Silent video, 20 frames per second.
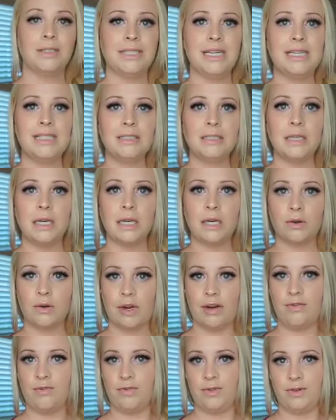Tastes like
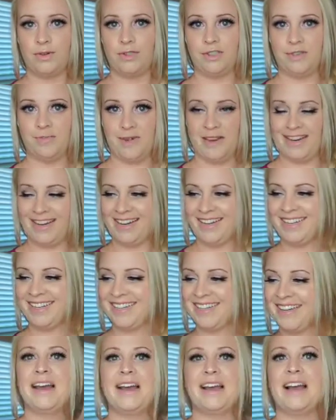grapefruit to
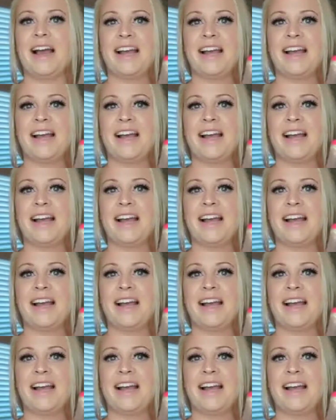me.